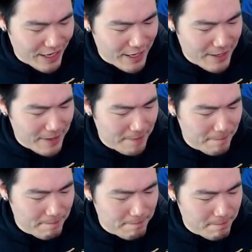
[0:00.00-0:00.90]

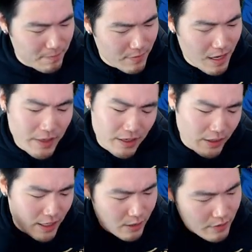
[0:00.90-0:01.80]
Um, I mean,
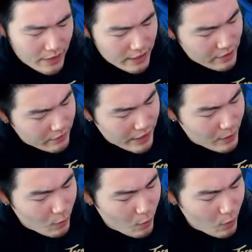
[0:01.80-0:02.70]
okay, so if I give like
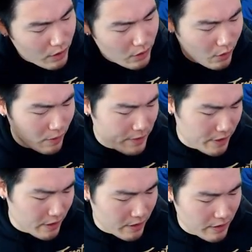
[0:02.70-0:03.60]
one orb to
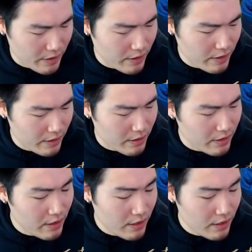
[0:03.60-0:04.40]
her here,